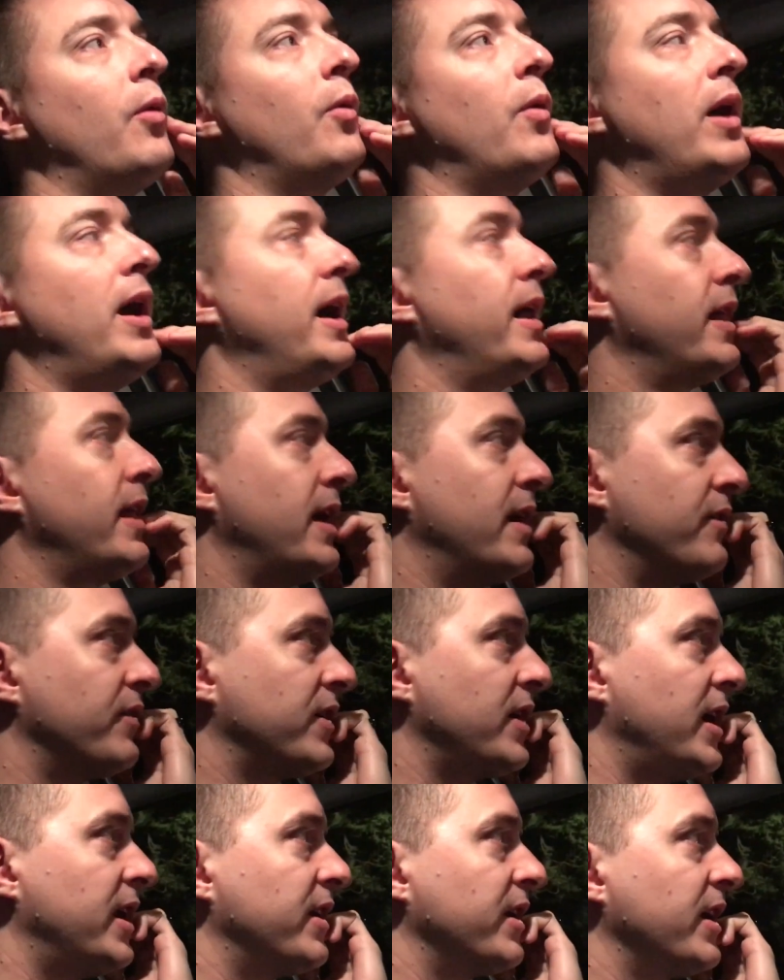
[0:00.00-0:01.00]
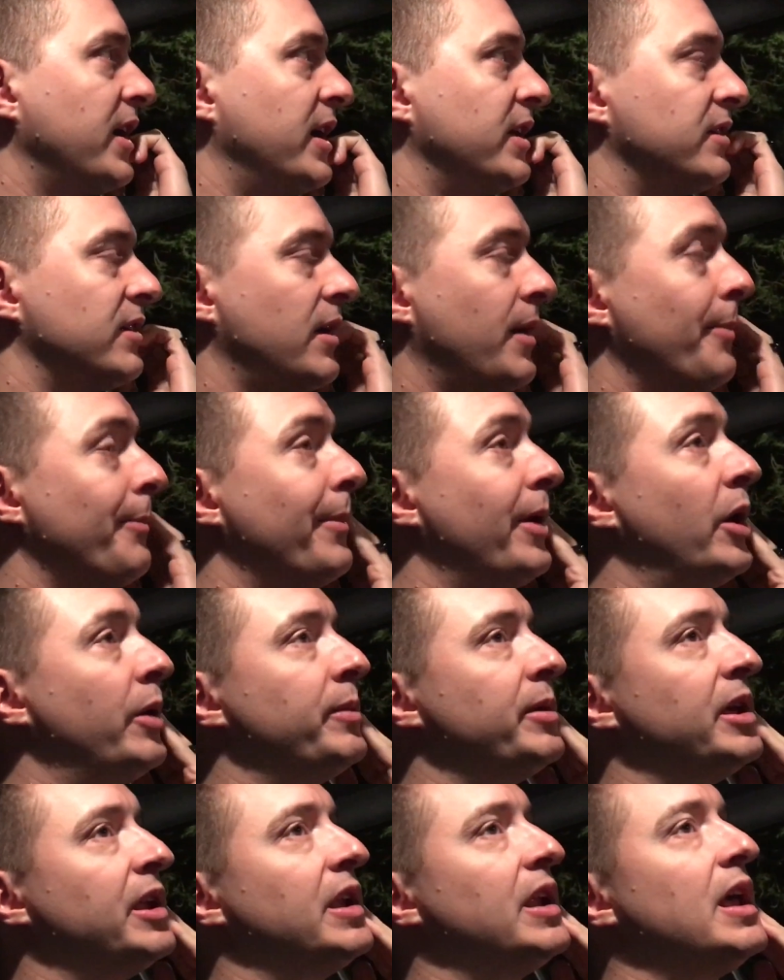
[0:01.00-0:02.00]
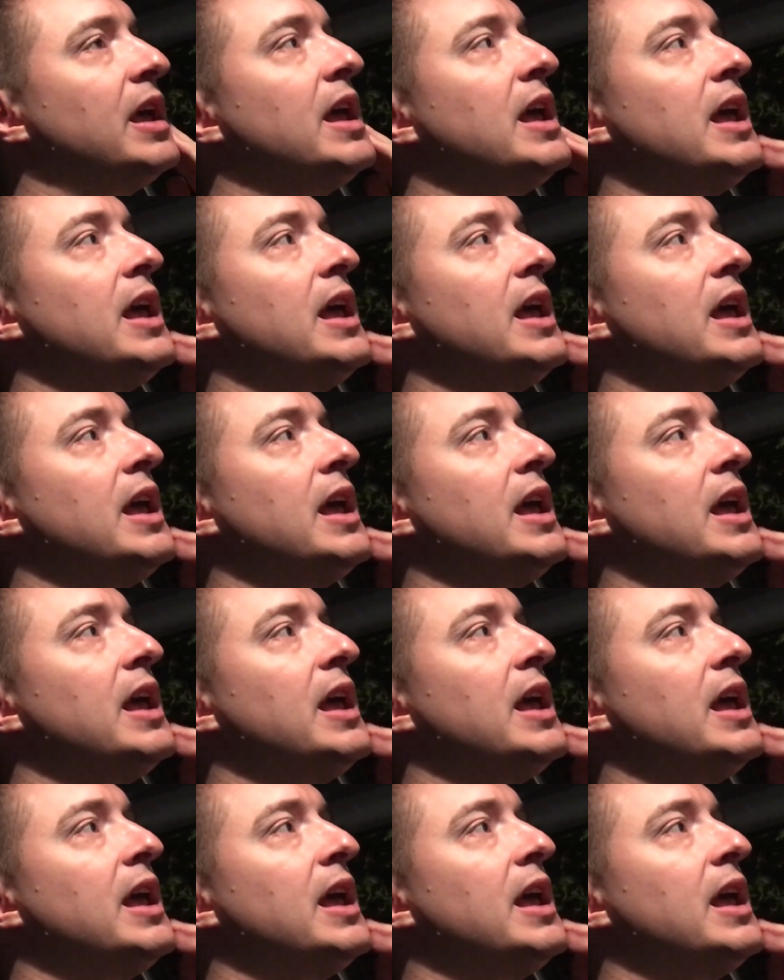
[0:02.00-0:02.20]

while I've kind of got a moment